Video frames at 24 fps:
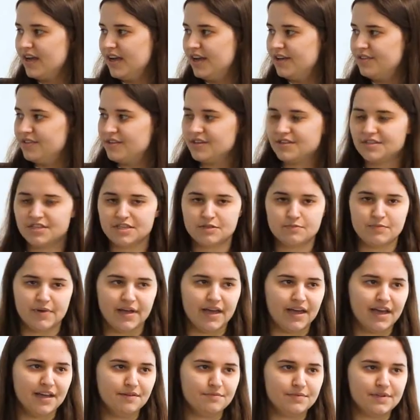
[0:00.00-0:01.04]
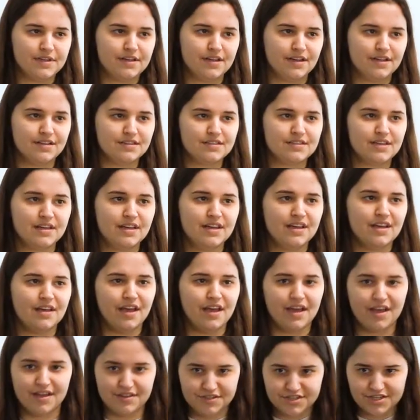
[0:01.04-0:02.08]
and this is bad because
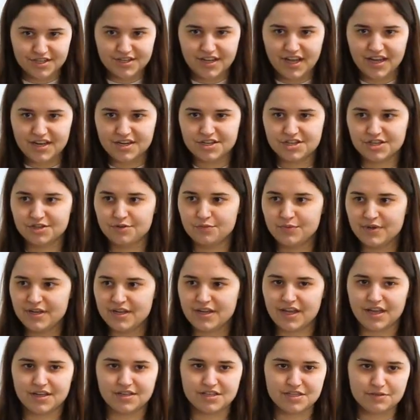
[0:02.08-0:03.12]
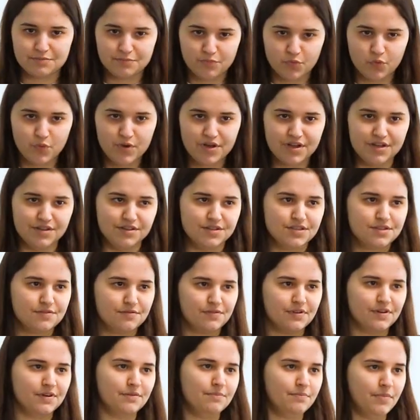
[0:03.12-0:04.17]
education weakens wills
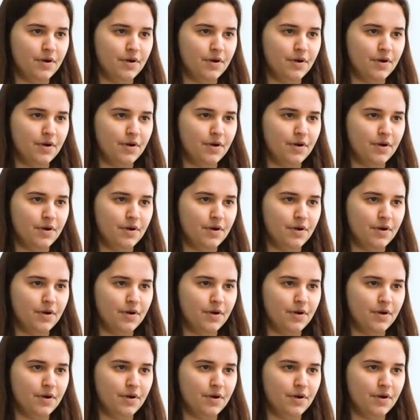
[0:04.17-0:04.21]
for